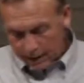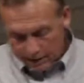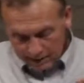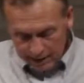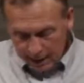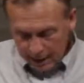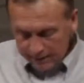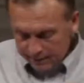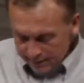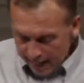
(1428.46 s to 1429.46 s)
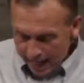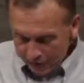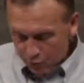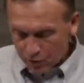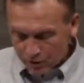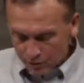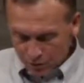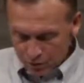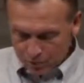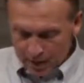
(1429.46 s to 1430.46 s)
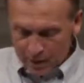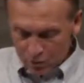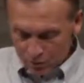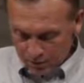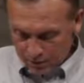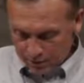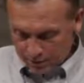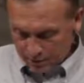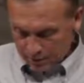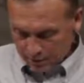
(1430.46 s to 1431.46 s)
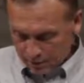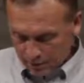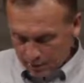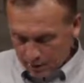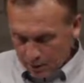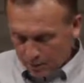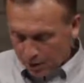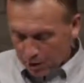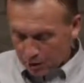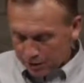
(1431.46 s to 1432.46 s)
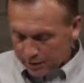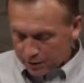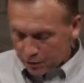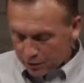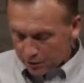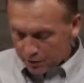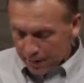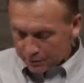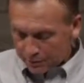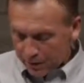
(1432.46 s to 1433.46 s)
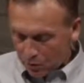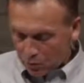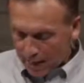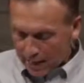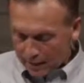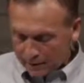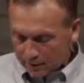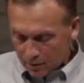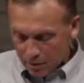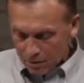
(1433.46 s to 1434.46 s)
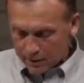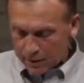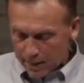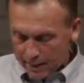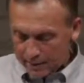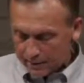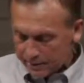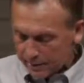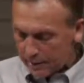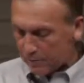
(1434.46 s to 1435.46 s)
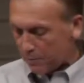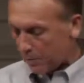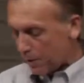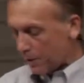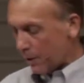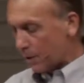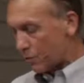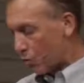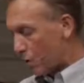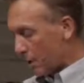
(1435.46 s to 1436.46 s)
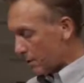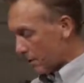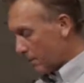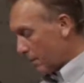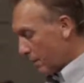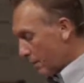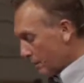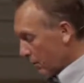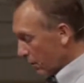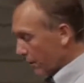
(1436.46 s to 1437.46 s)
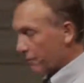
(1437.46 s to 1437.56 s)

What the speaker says: And He says that's where the real power is, because then you can grasp how wide and long and high and deep is what? The